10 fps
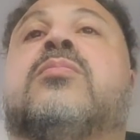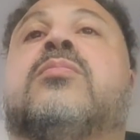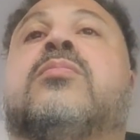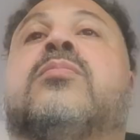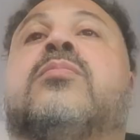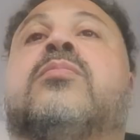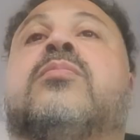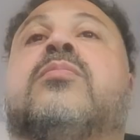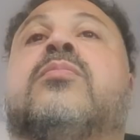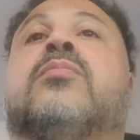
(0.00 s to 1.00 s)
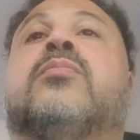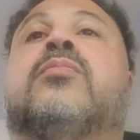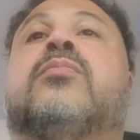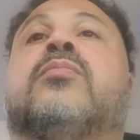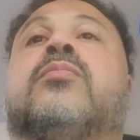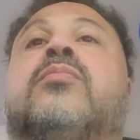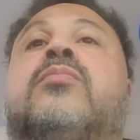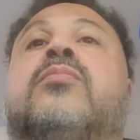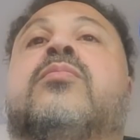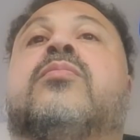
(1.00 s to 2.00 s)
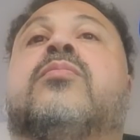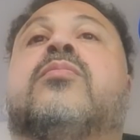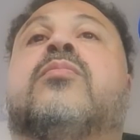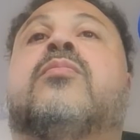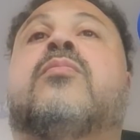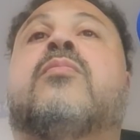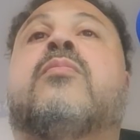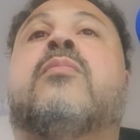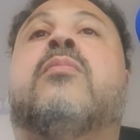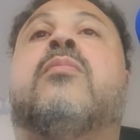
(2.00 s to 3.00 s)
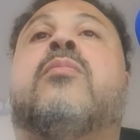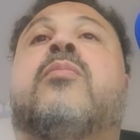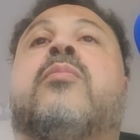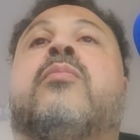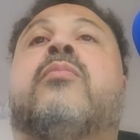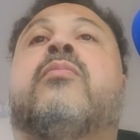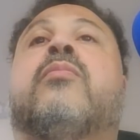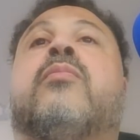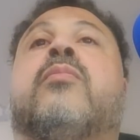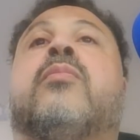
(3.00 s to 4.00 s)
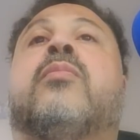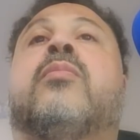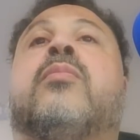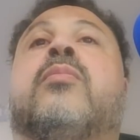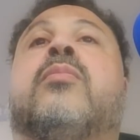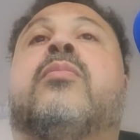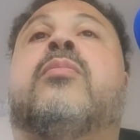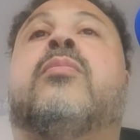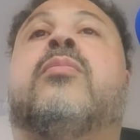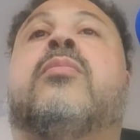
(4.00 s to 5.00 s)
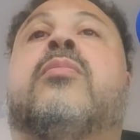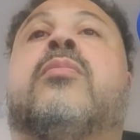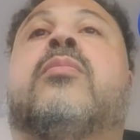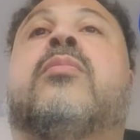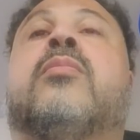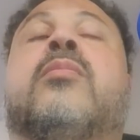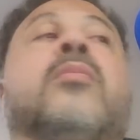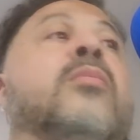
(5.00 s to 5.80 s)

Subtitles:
Nobody speaks.